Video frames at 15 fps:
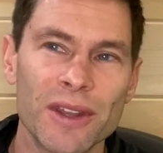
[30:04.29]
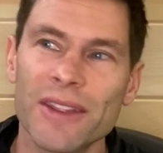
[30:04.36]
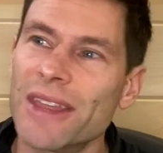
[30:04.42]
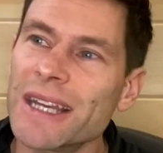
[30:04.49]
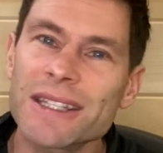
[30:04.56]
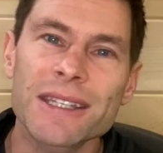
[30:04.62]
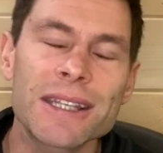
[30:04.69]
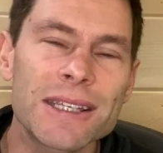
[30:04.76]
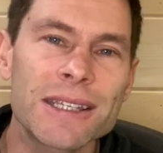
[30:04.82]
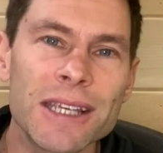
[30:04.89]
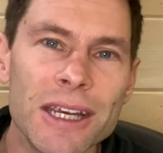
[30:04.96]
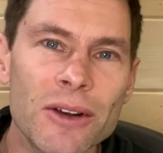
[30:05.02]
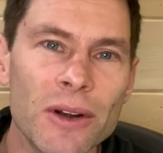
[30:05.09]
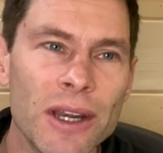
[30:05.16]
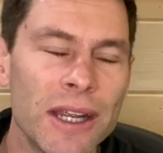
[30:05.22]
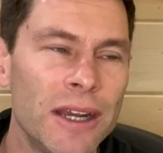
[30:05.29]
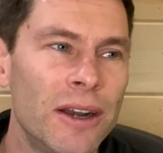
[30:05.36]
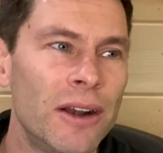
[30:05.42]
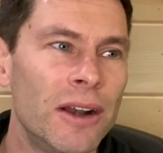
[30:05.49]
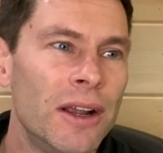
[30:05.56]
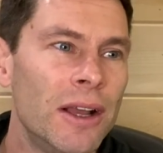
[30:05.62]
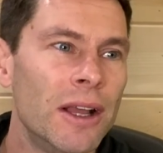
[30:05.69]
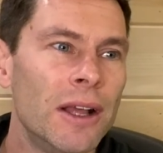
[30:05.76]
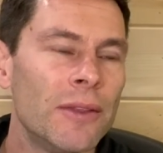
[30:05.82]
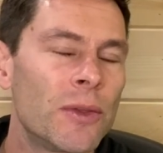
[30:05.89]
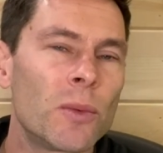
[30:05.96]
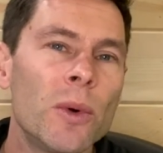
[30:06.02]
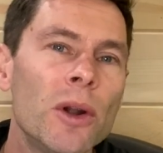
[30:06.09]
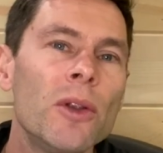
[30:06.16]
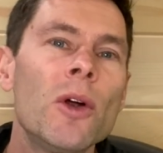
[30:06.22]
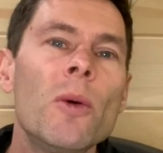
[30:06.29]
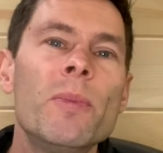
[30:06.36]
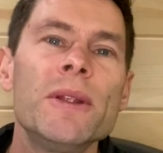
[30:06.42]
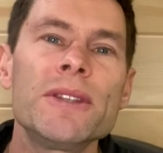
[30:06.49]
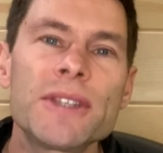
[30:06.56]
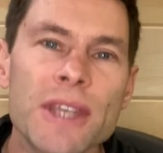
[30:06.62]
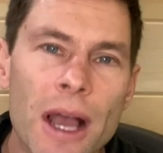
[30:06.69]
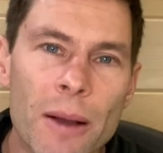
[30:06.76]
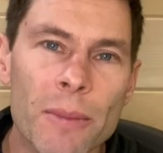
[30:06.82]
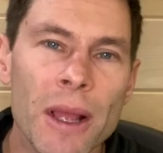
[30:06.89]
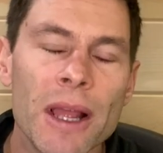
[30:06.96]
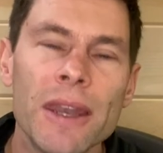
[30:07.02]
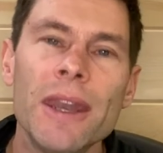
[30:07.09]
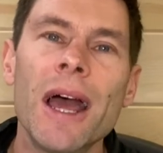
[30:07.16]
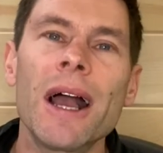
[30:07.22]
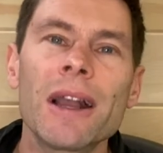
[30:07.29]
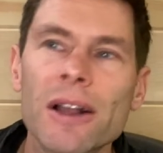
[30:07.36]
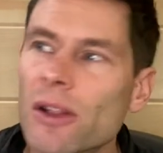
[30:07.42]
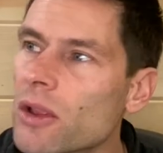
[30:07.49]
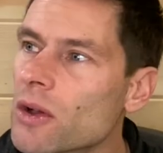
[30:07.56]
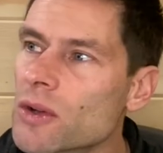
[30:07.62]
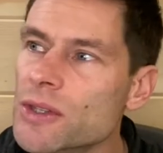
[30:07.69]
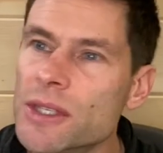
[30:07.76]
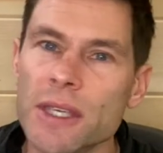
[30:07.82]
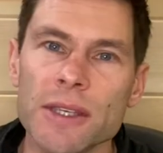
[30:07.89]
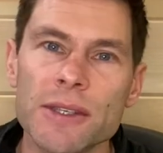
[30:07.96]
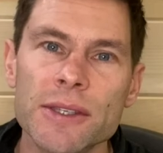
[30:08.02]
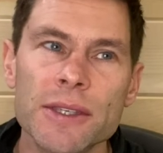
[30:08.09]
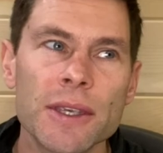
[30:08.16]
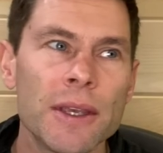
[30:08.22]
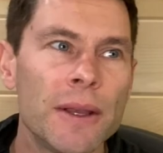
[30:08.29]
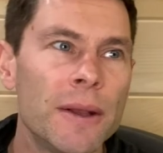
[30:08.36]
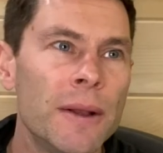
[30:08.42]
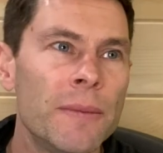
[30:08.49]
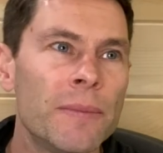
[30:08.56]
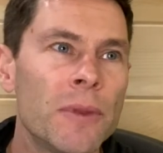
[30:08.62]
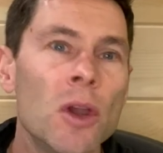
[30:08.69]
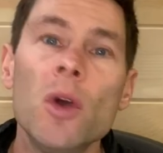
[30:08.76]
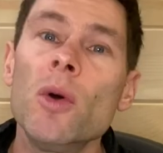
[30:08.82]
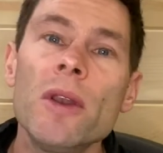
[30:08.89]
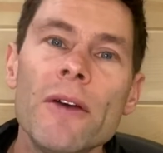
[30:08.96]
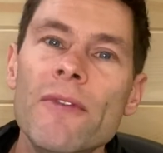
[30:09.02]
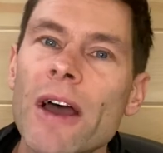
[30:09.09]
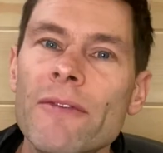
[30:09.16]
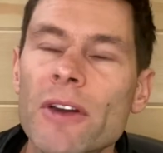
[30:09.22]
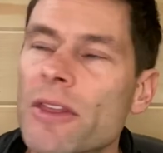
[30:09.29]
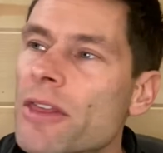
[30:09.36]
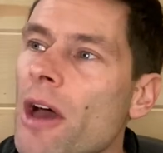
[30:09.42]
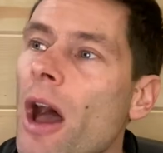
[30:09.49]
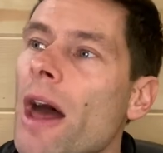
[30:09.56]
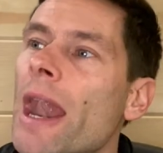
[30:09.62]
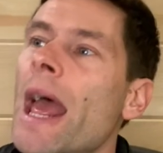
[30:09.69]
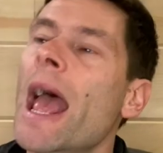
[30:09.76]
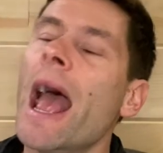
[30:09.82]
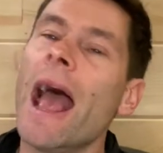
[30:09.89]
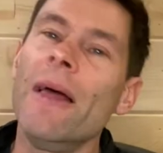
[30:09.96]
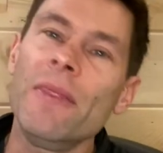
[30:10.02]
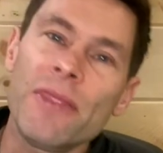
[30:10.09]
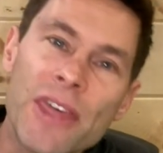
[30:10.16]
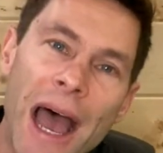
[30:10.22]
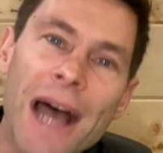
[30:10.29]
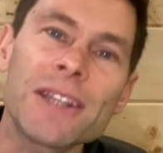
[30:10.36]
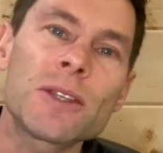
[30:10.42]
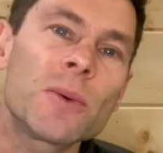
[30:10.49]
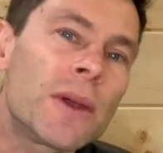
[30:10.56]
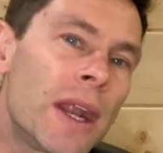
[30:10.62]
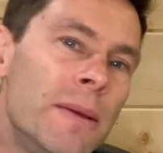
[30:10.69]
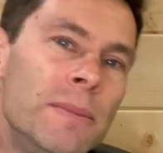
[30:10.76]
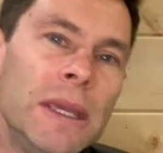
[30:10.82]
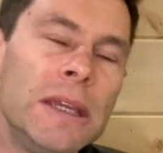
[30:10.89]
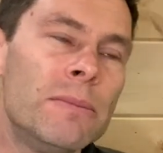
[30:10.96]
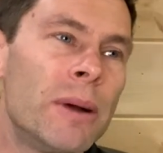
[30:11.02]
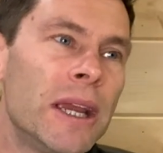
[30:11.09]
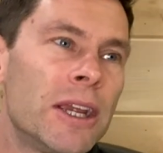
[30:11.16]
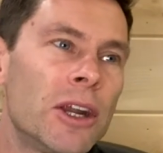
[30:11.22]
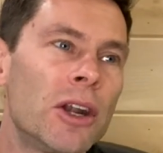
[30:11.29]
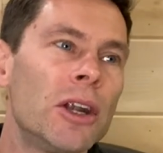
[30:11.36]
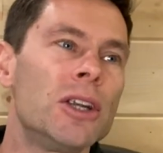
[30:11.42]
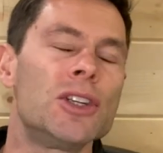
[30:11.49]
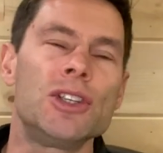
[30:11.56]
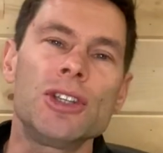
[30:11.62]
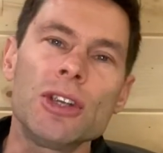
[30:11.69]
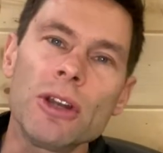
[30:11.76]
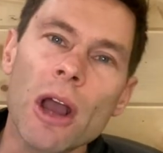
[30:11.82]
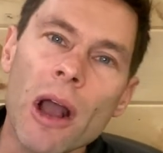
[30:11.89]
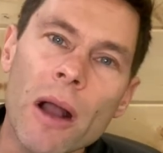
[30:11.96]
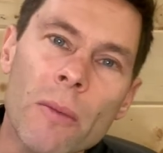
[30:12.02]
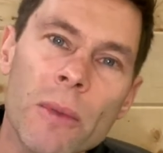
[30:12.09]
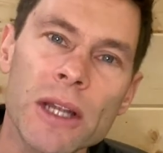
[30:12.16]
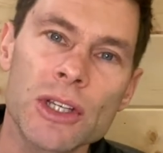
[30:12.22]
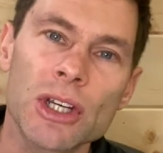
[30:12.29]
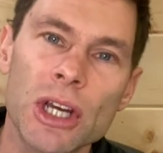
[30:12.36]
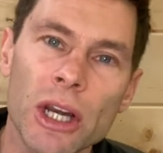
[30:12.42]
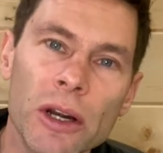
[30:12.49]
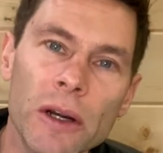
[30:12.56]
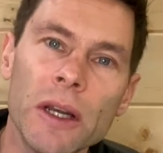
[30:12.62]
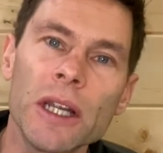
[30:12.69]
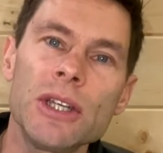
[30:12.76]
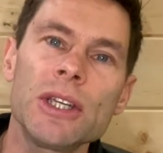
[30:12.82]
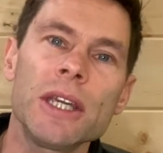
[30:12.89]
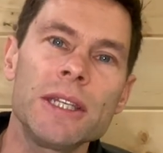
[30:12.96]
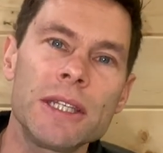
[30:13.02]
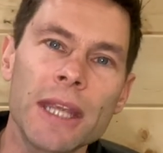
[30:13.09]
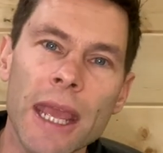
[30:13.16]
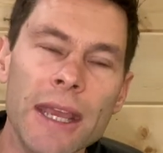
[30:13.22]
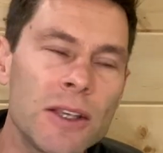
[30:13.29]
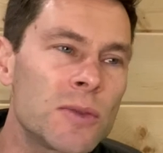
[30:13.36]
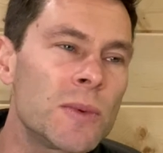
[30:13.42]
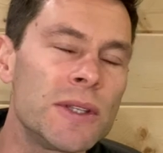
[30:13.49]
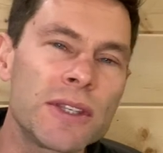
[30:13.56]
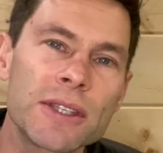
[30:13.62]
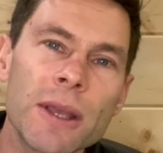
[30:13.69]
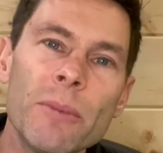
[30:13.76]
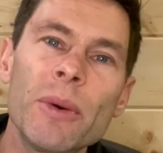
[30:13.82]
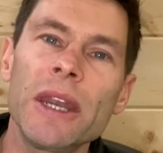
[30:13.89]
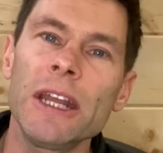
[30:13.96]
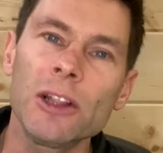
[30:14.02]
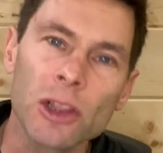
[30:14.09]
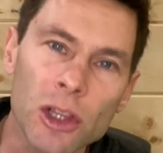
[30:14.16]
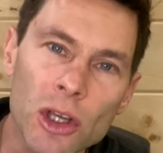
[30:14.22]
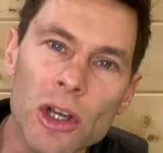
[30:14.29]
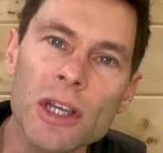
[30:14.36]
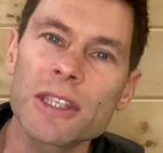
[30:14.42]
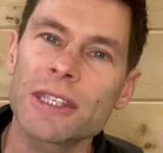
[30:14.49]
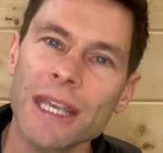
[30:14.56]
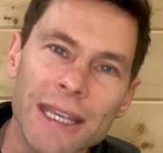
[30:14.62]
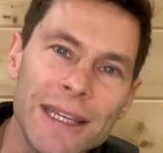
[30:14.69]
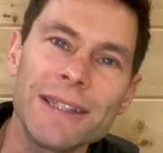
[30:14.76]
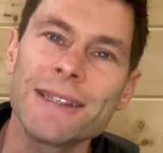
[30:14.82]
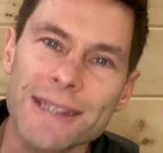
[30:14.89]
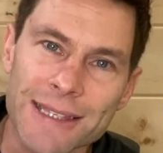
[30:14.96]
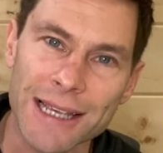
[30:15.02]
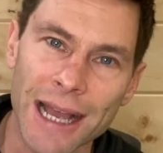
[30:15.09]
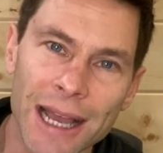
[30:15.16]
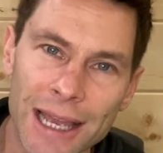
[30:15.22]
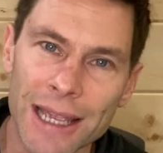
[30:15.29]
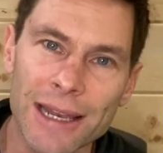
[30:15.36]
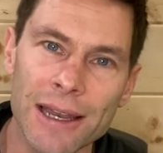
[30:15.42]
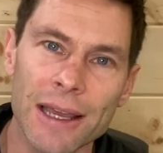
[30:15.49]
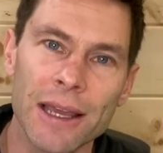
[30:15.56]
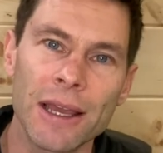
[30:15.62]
That's the secret here. The world opens up, not closes. Who would have ever thought? And that's what I mean by courage. Do you know how much courage it takes when somebody looks inside?